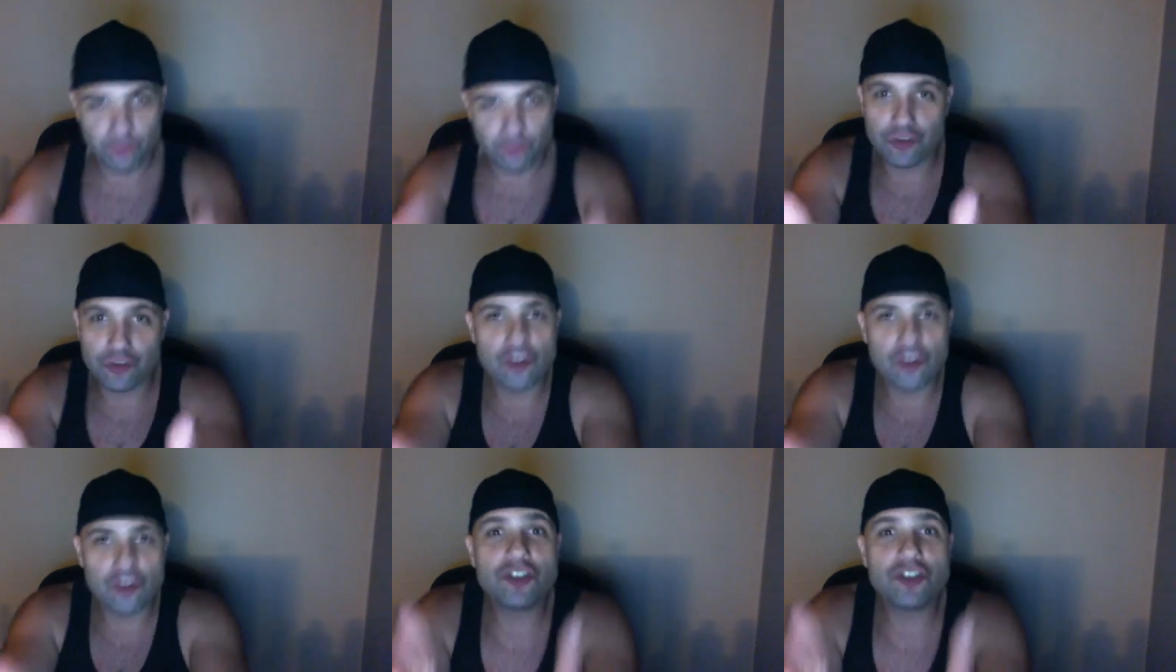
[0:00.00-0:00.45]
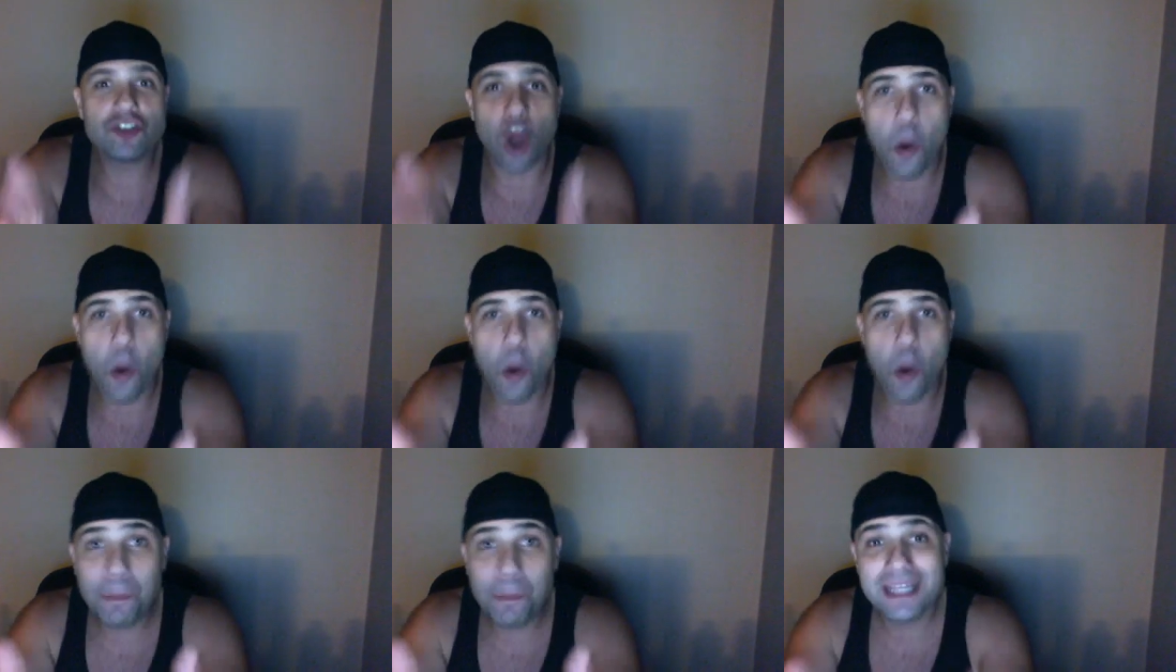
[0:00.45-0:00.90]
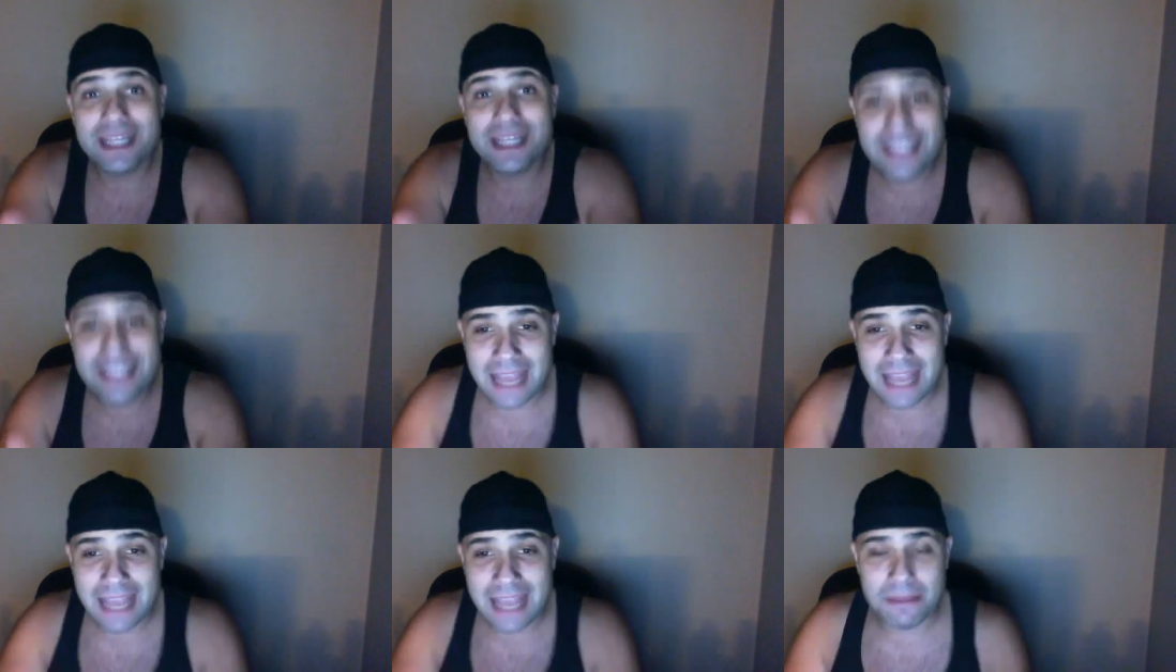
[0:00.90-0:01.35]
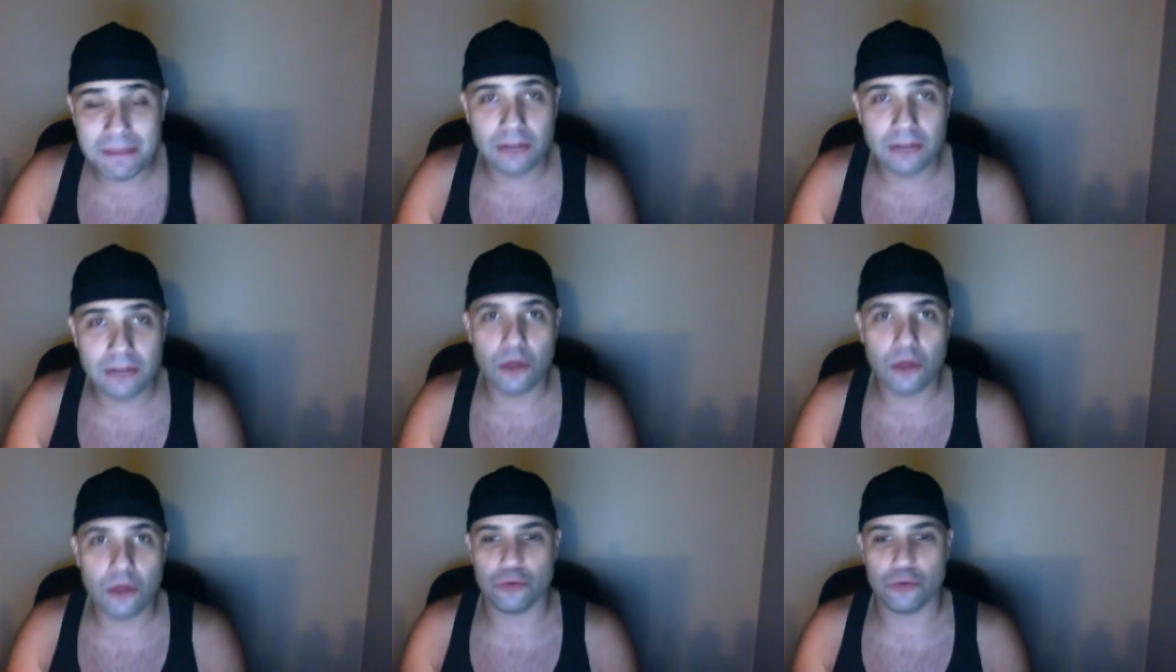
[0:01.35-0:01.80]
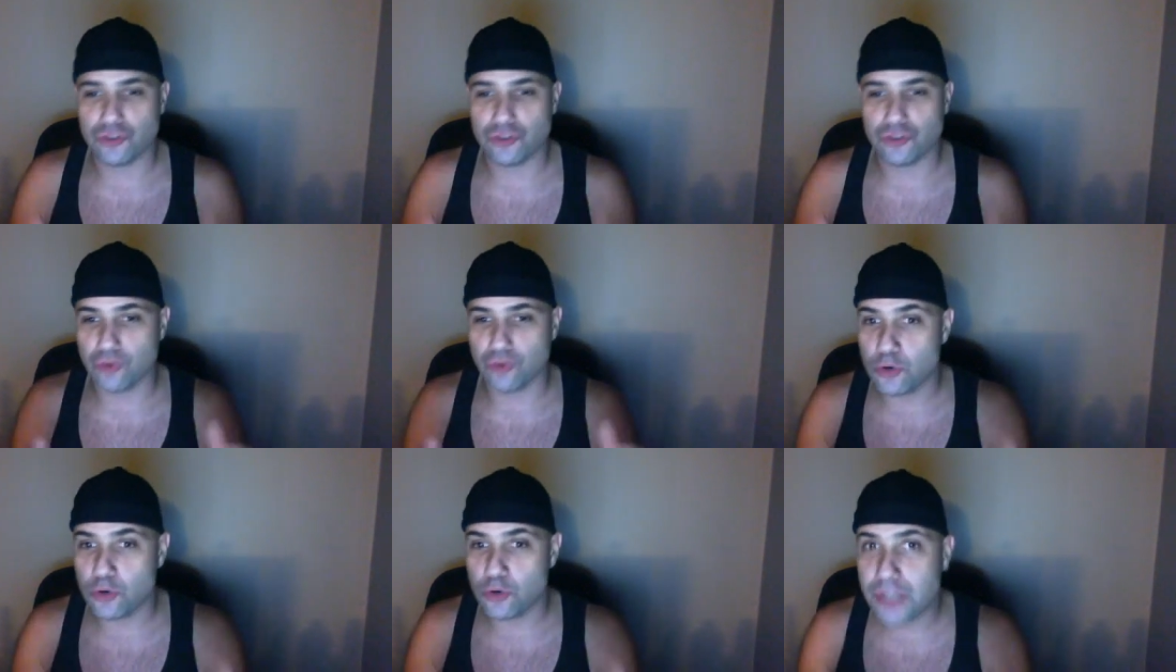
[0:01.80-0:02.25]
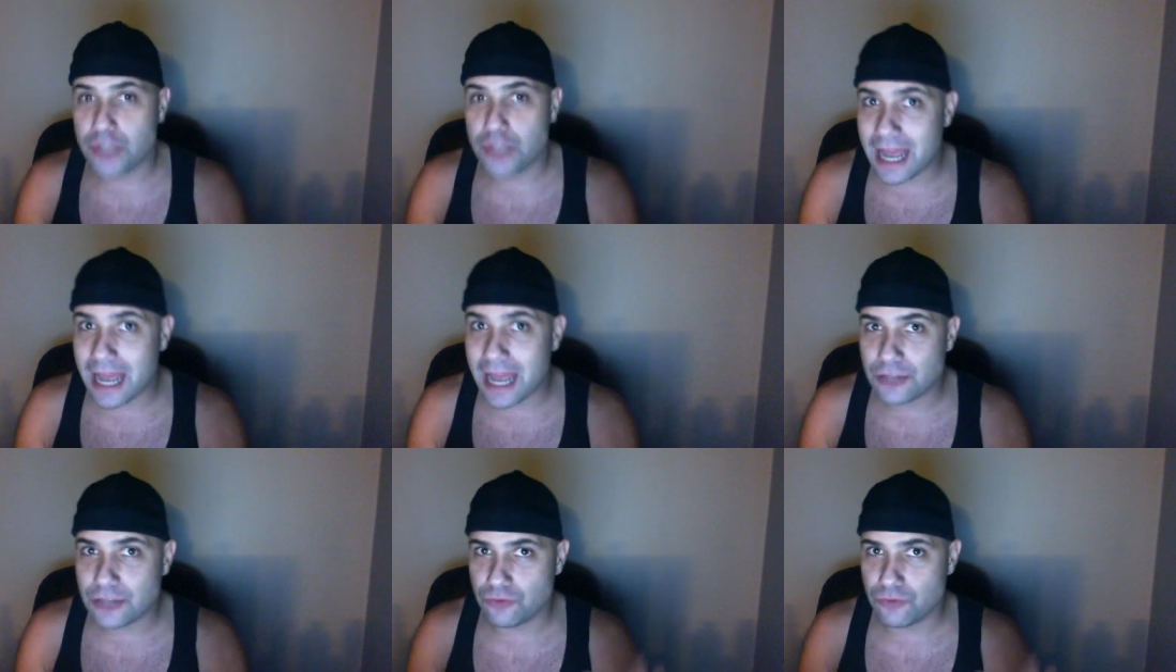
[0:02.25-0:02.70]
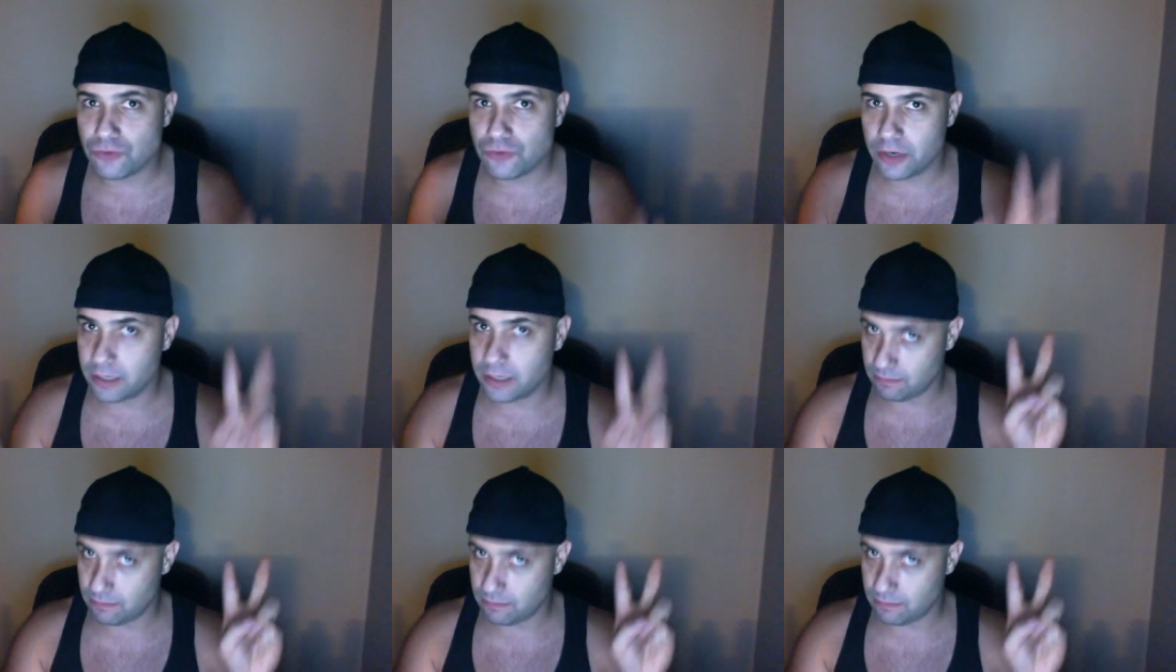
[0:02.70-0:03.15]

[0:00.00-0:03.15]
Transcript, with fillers: Just the opening statement alone Trojan asteroid,